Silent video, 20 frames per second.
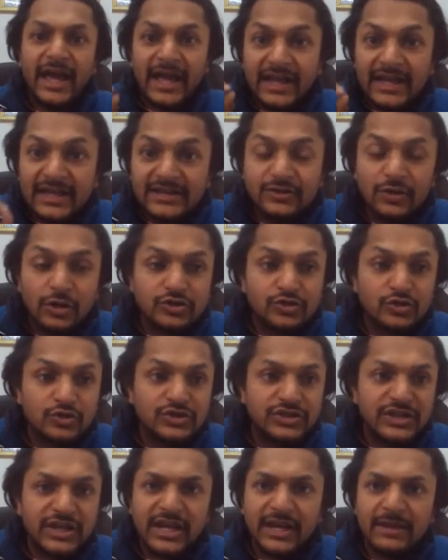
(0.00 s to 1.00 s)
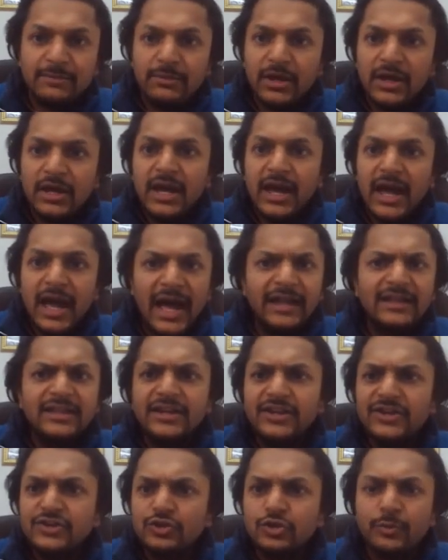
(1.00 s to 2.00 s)
L is also same, and
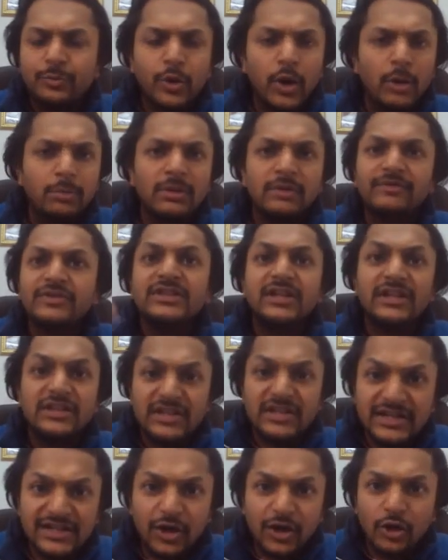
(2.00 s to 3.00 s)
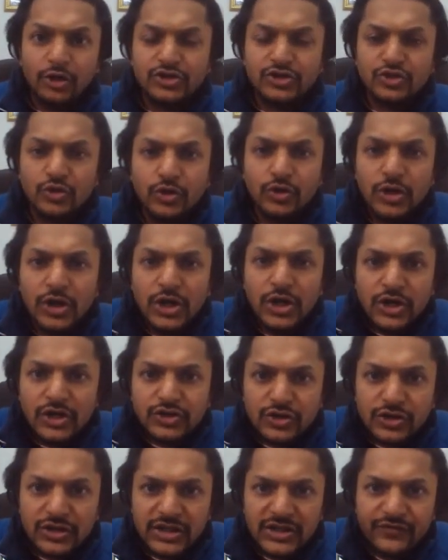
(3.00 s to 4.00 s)
there is no problem with the theta also.
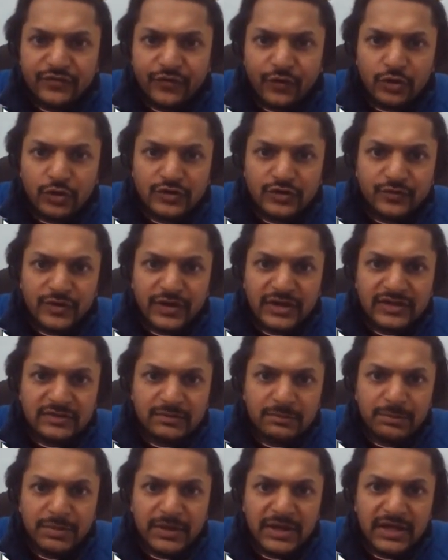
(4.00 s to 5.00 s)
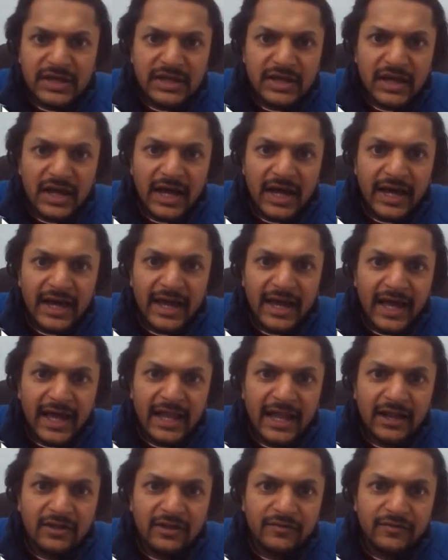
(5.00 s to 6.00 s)
So this force is
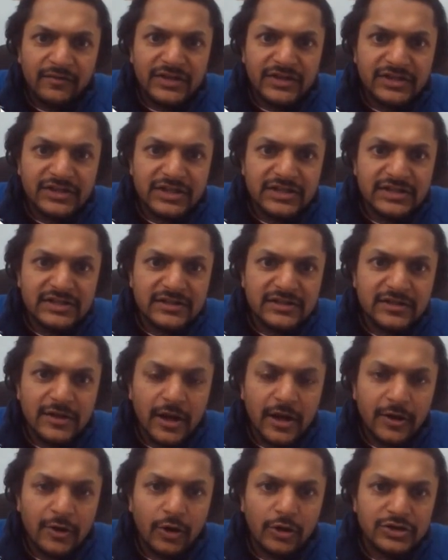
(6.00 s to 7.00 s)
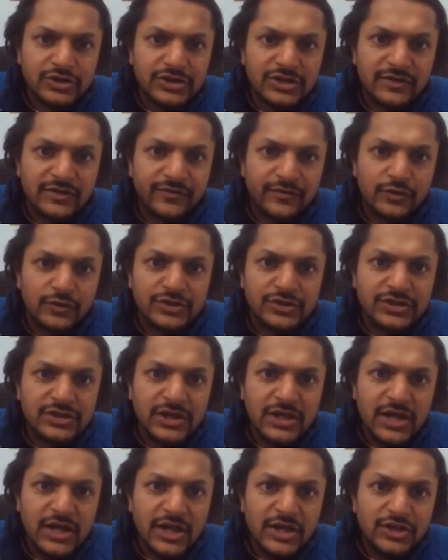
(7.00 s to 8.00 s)
BIL, which is a constant force.
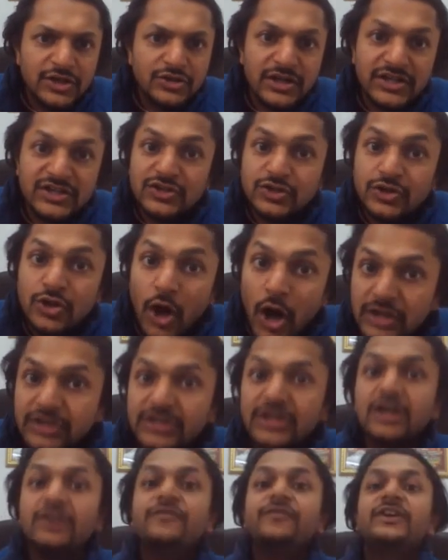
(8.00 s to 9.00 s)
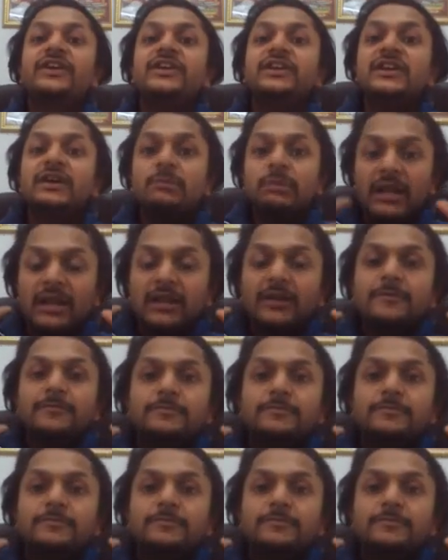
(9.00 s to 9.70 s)
So it is not a variable,